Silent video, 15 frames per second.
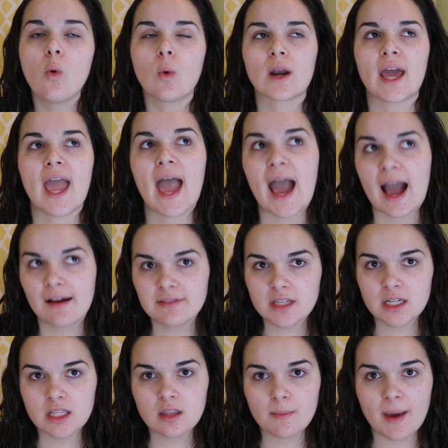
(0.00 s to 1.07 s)
What I have
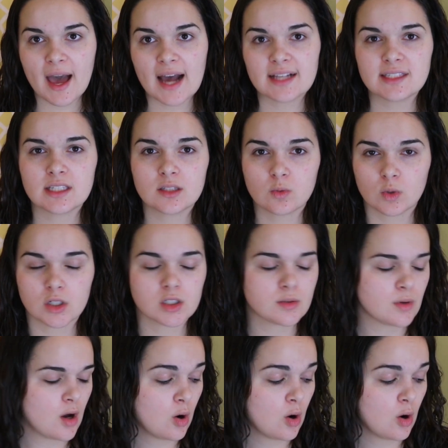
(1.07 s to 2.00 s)
done in the past that's worked